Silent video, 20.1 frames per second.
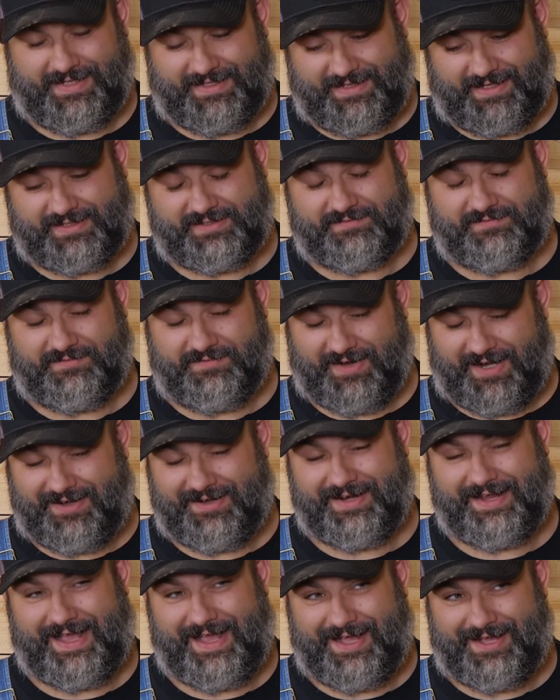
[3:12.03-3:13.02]
And that's
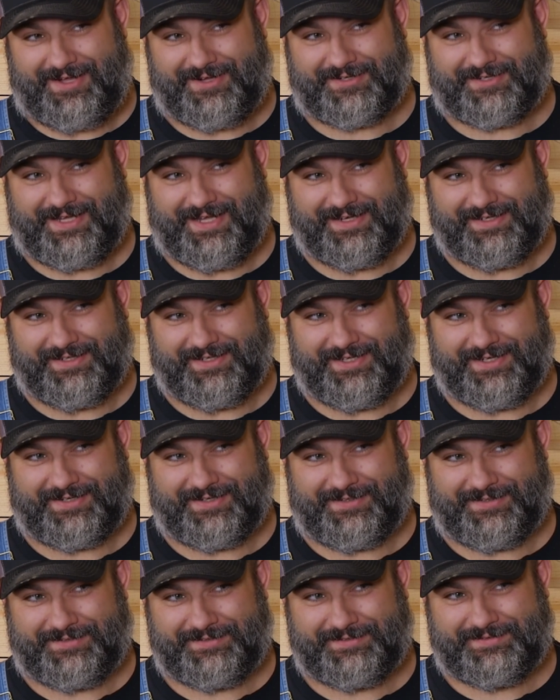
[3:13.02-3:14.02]
very high octane
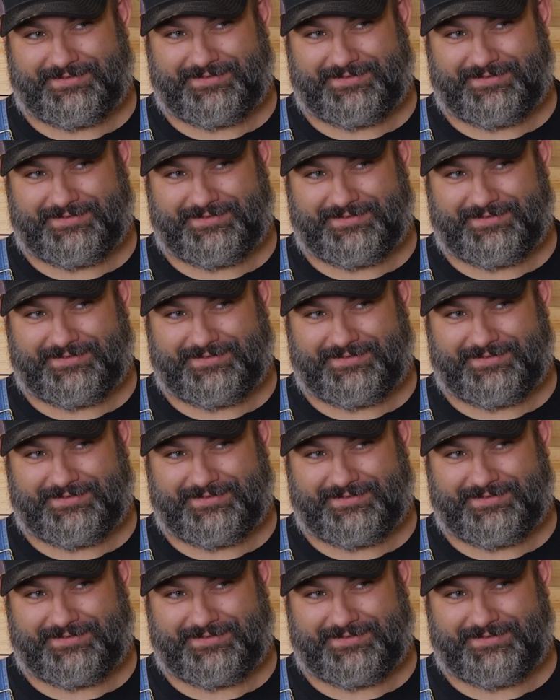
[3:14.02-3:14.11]
liquor.